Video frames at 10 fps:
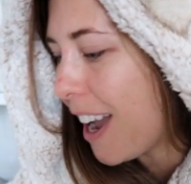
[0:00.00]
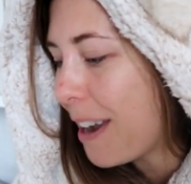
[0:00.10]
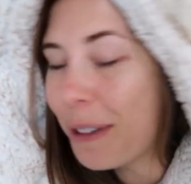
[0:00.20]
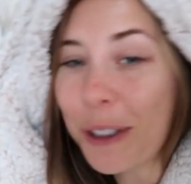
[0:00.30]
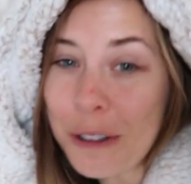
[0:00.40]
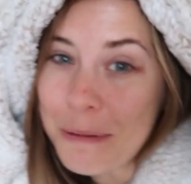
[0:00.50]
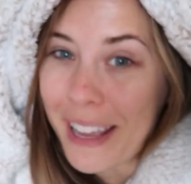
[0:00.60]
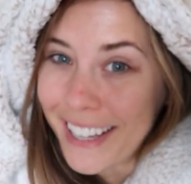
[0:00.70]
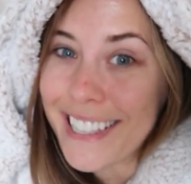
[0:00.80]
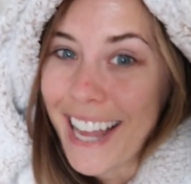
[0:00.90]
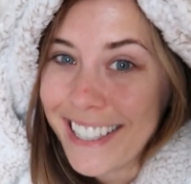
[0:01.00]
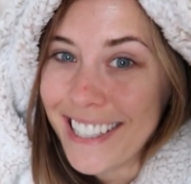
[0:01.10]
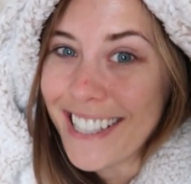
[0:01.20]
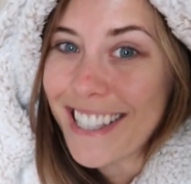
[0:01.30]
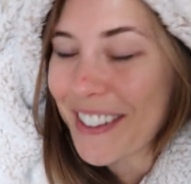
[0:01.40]
It will all make
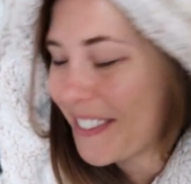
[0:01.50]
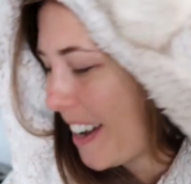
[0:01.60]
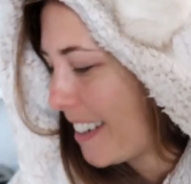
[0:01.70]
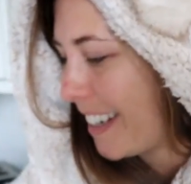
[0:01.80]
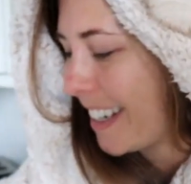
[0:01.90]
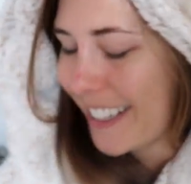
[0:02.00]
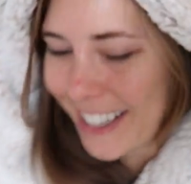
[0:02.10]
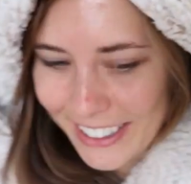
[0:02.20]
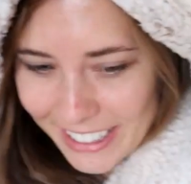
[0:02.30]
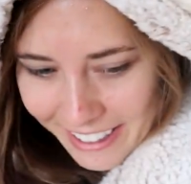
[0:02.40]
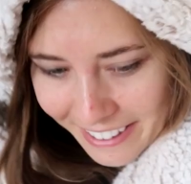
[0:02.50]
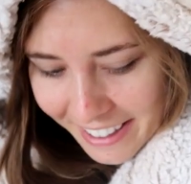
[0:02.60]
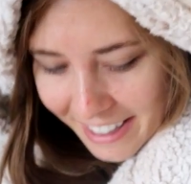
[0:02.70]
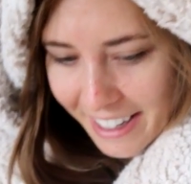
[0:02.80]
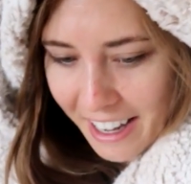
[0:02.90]
sense when I can tell
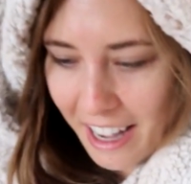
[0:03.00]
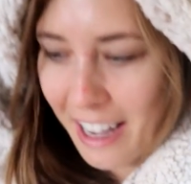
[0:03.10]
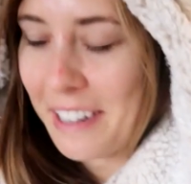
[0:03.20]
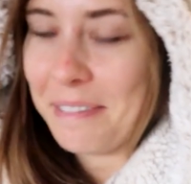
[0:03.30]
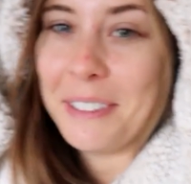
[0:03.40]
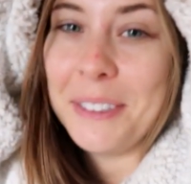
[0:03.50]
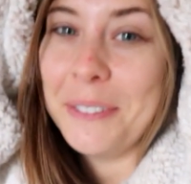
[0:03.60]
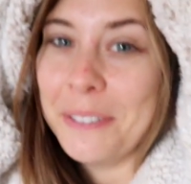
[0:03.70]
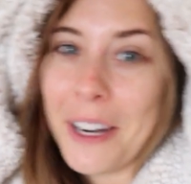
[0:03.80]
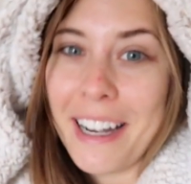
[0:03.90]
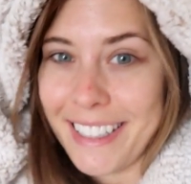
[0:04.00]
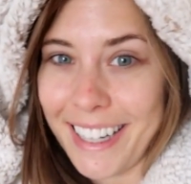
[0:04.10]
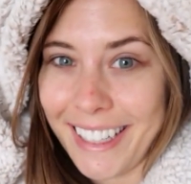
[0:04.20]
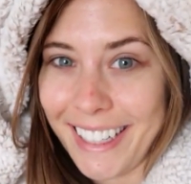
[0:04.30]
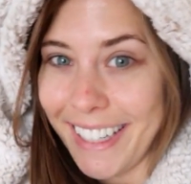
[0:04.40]
you what
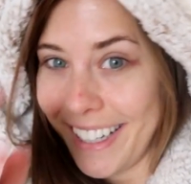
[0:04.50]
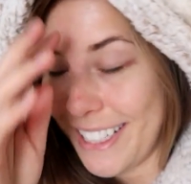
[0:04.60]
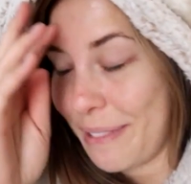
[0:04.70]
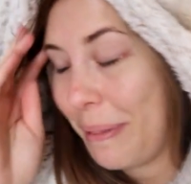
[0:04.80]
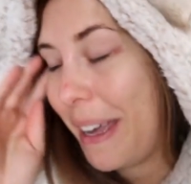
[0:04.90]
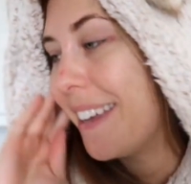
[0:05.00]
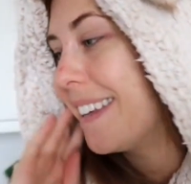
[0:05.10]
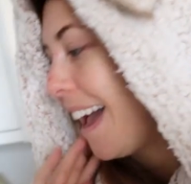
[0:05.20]
exactly it is, but